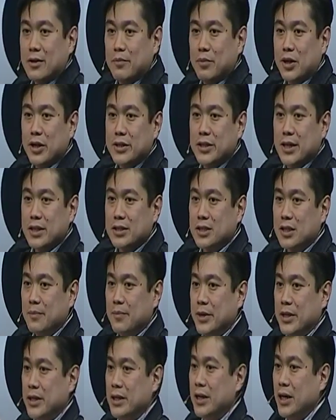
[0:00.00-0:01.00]
broadcast
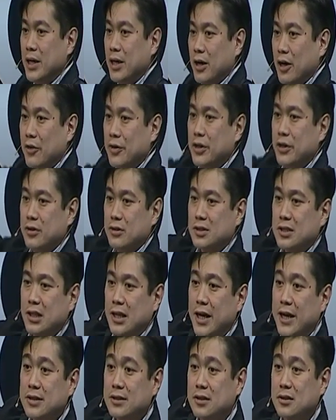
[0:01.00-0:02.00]
company, oh, here's the
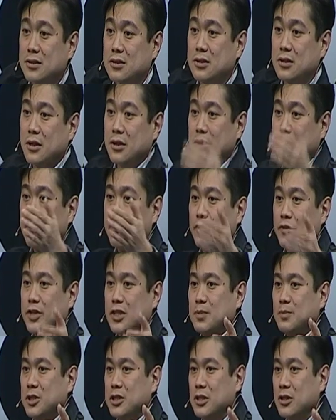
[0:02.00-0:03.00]
license for this
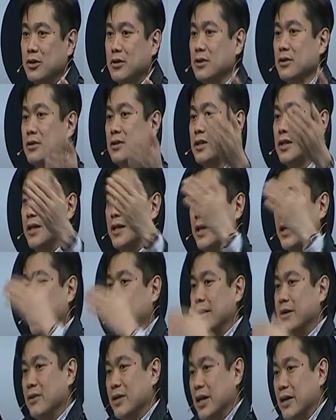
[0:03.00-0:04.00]
material. I
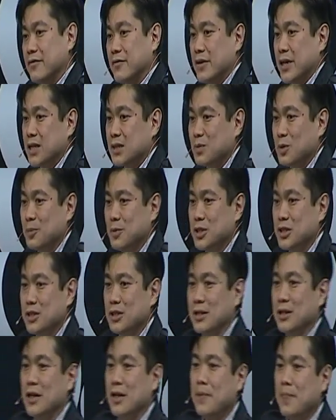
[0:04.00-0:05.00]
don't have to ask
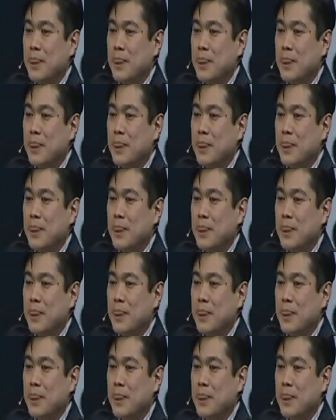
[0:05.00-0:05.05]
permission.